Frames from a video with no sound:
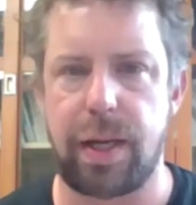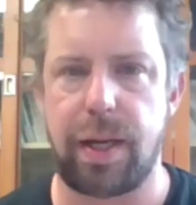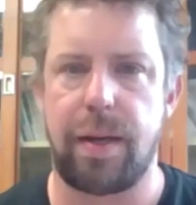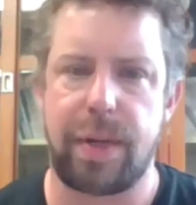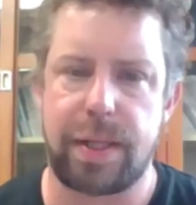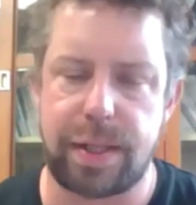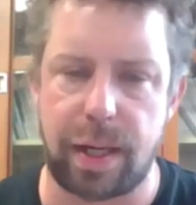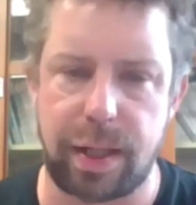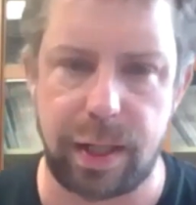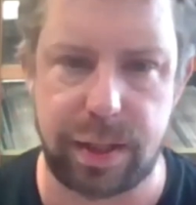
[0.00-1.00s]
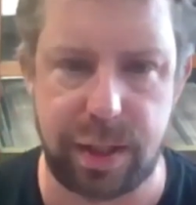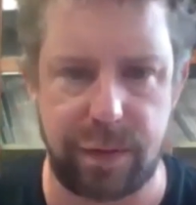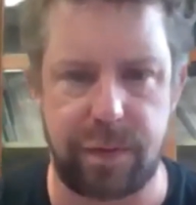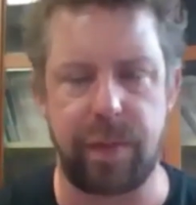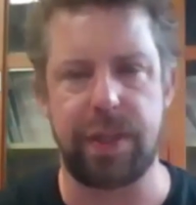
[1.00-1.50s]
They suck it into the
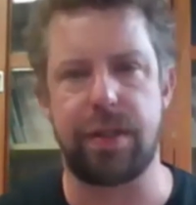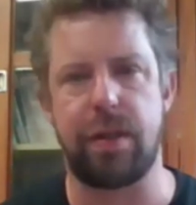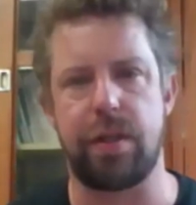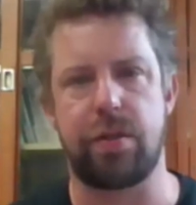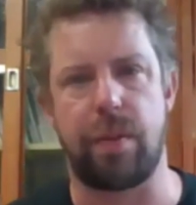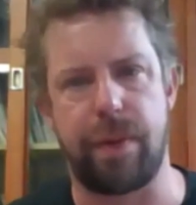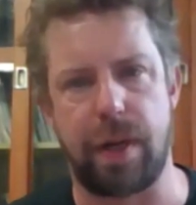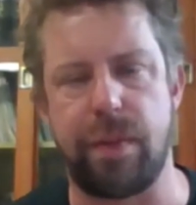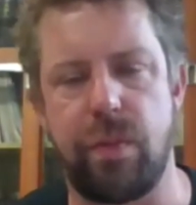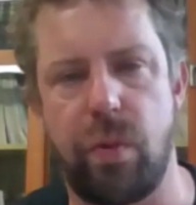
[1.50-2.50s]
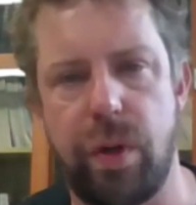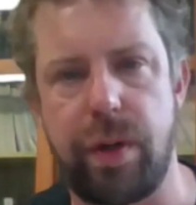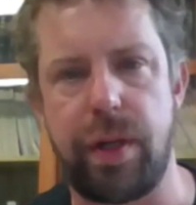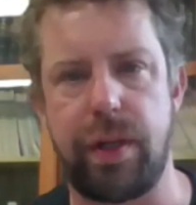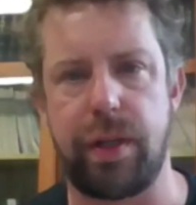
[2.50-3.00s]
fermenter and top it up with
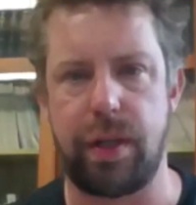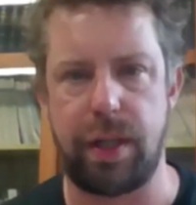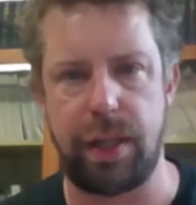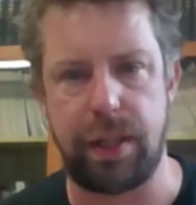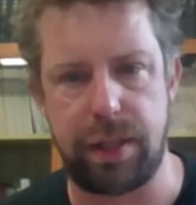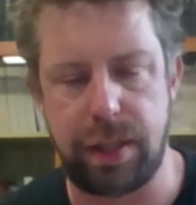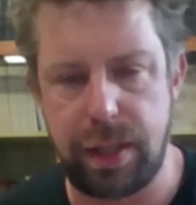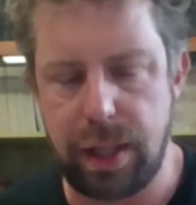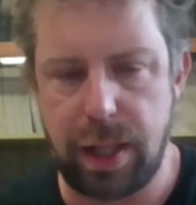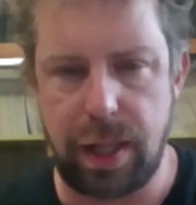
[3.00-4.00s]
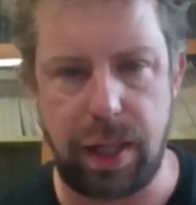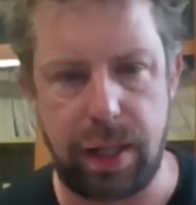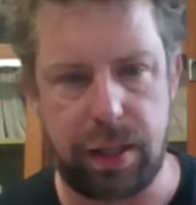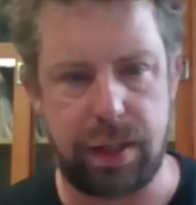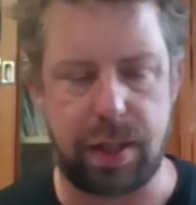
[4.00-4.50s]
water, and
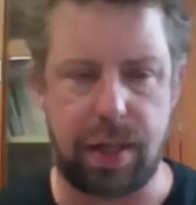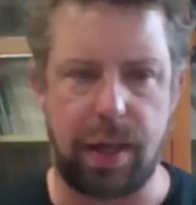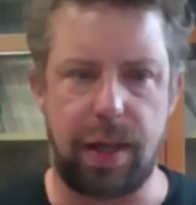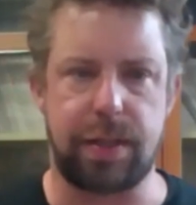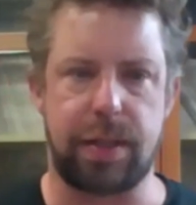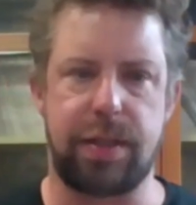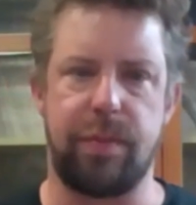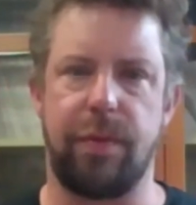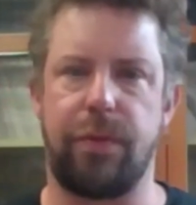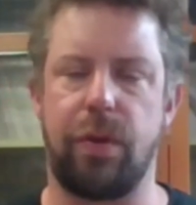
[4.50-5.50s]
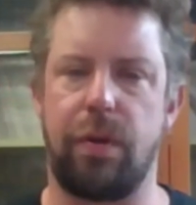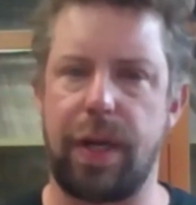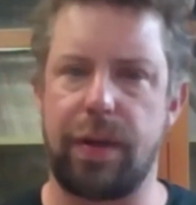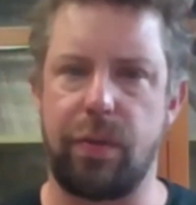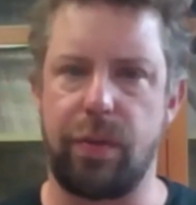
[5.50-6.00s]
as I said before,
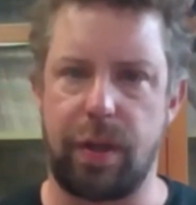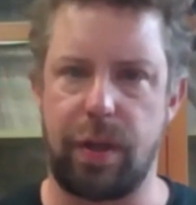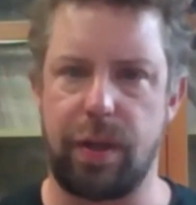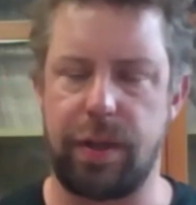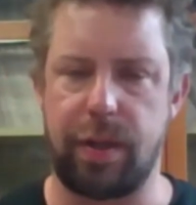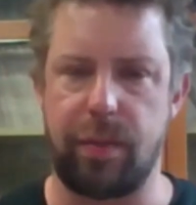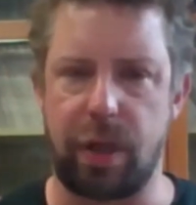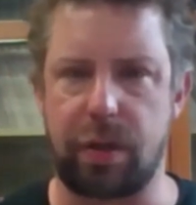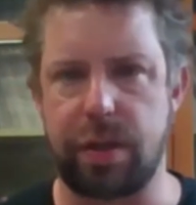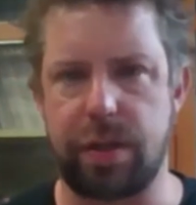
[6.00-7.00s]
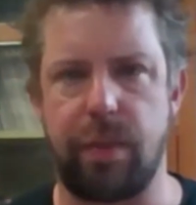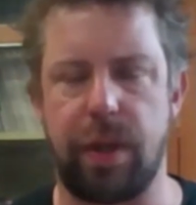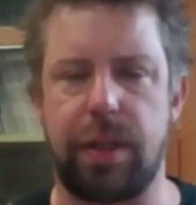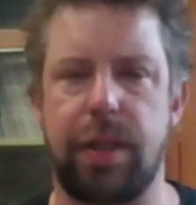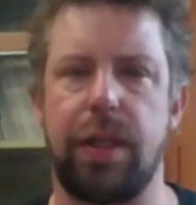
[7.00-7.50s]
around all the micro
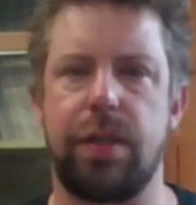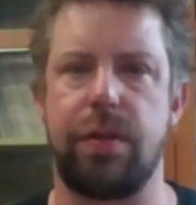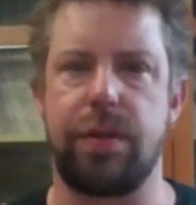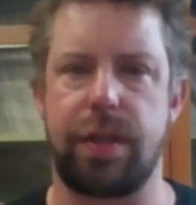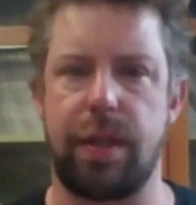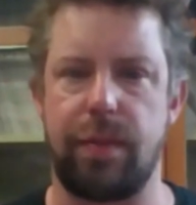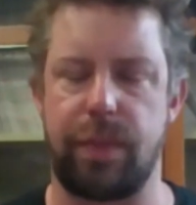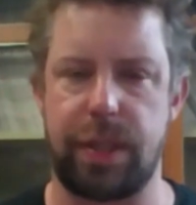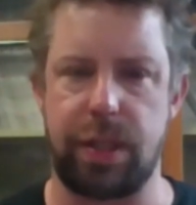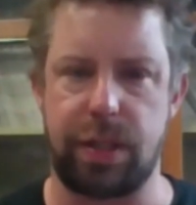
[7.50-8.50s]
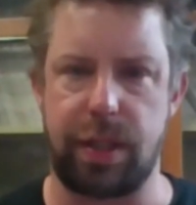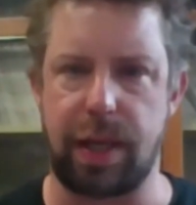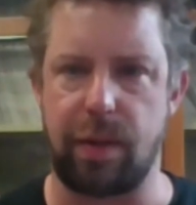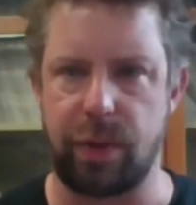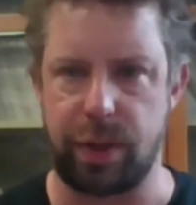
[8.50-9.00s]
stability issues that potentially
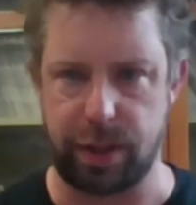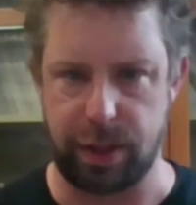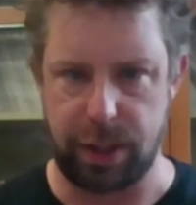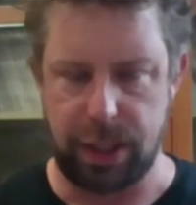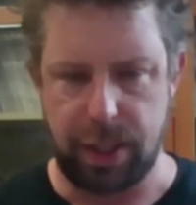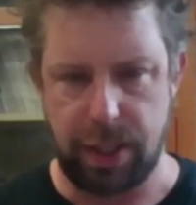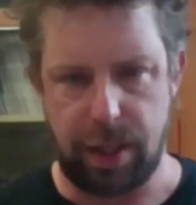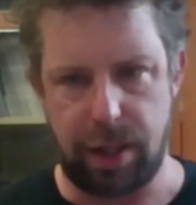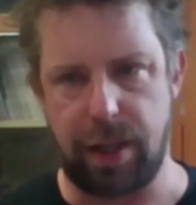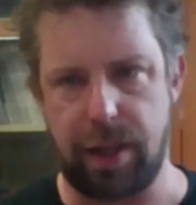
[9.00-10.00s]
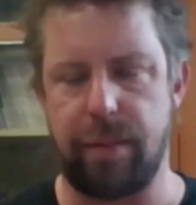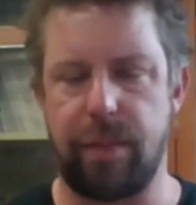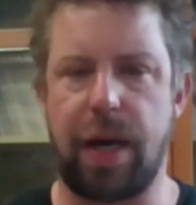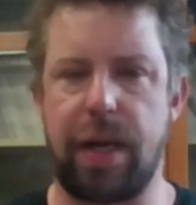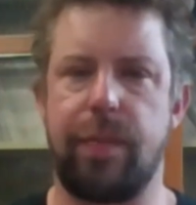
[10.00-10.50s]
come with
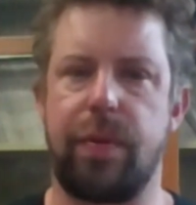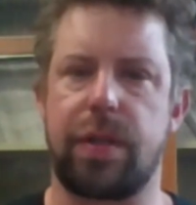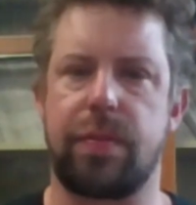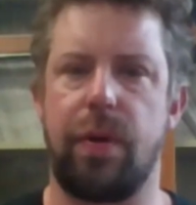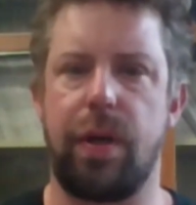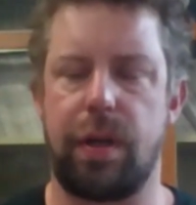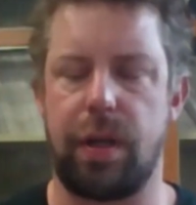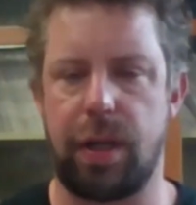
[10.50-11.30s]
80 brix wort,